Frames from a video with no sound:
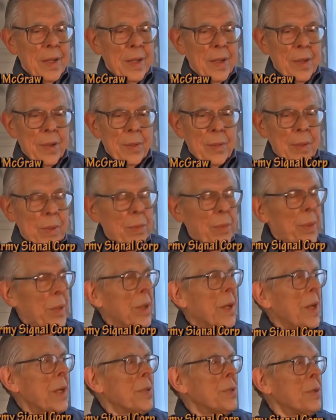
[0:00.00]
Now, it would have
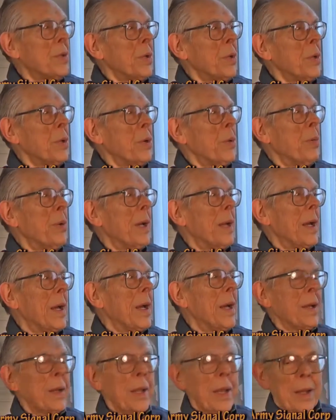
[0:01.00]
been nice to do, but I
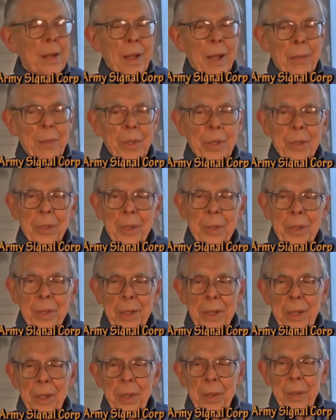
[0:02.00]
hadn't had an opportunity
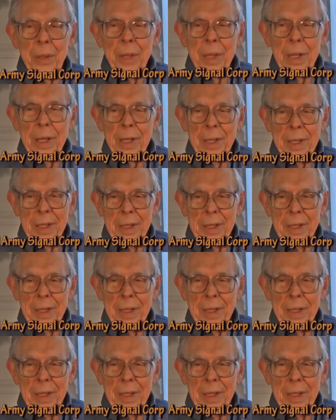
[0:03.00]
to do that.